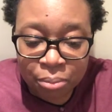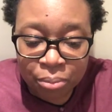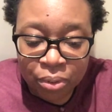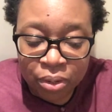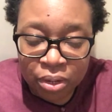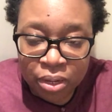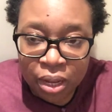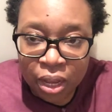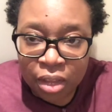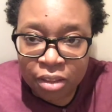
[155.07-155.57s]

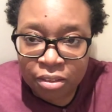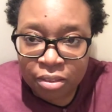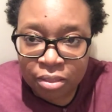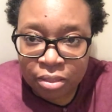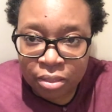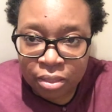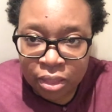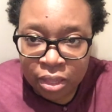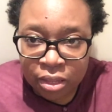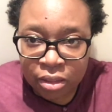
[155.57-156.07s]
But as
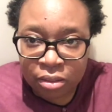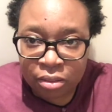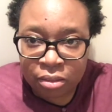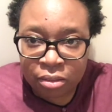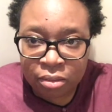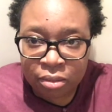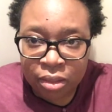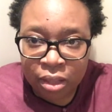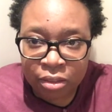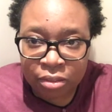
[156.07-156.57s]

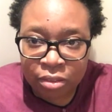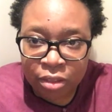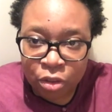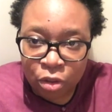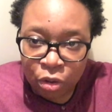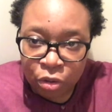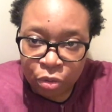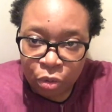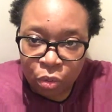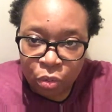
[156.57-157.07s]
they
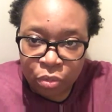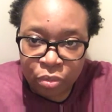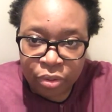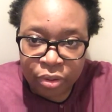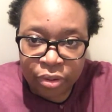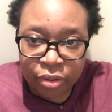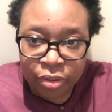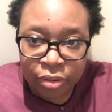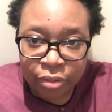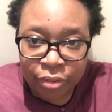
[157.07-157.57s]
got
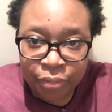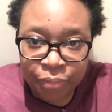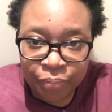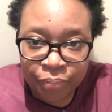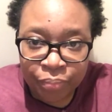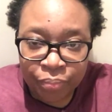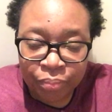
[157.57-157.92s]
older,